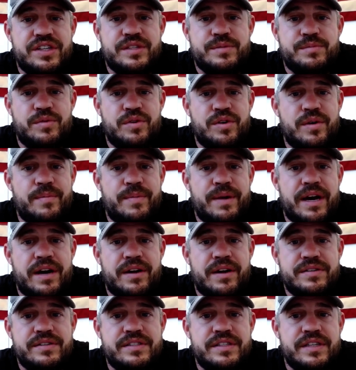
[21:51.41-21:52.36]
It's more
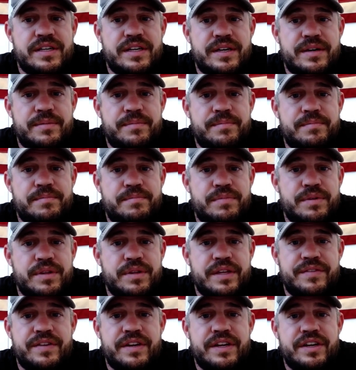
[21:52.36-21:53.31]
about
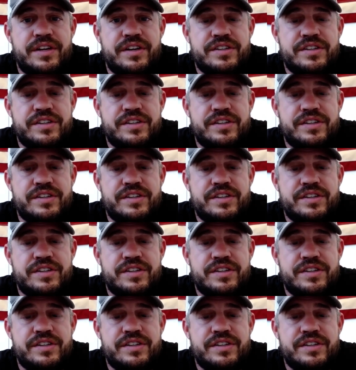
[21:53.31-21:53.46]
believing in